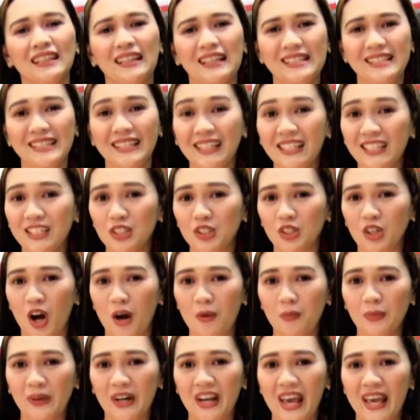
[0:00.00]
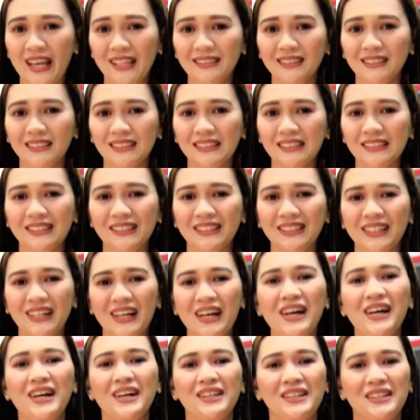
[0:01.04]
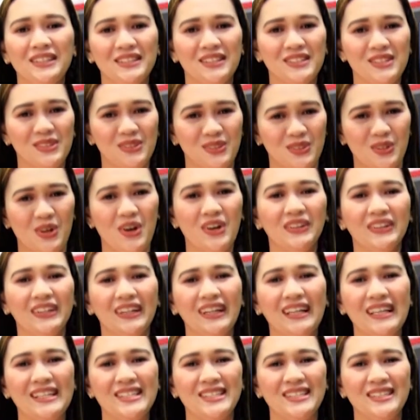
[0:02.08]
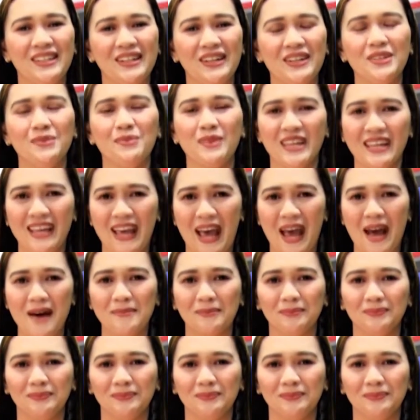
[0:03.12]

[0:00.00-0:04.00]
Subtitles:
listening to comprehend, the stronger listener you become.